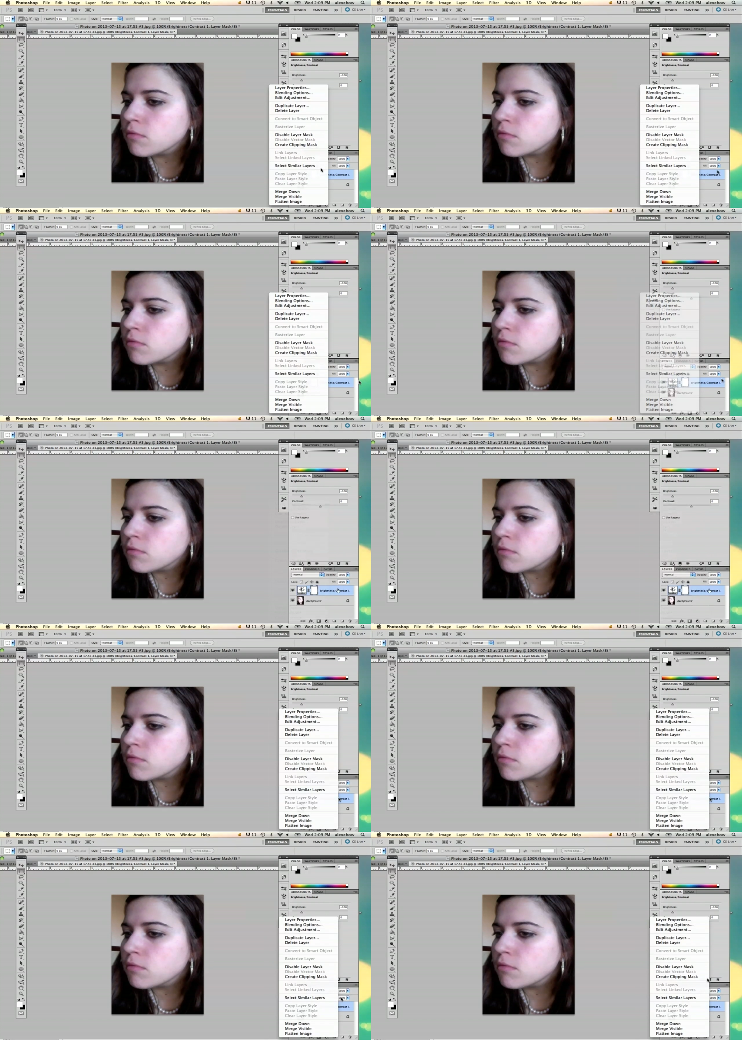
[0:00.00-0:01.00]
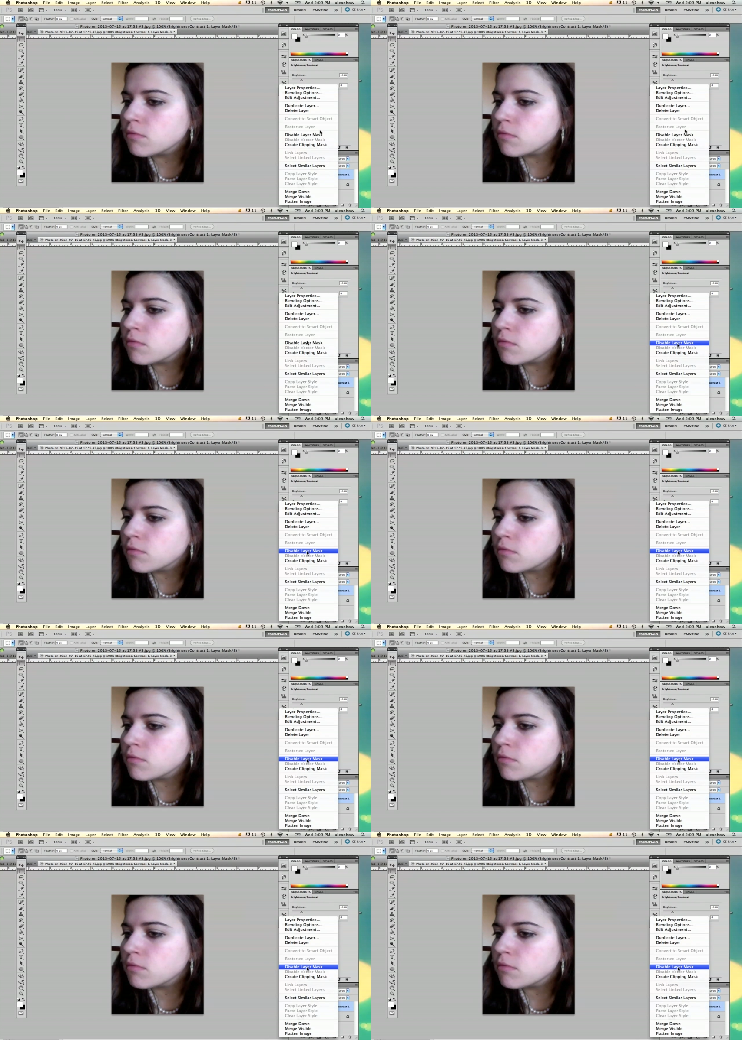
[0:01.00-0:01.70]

(silence)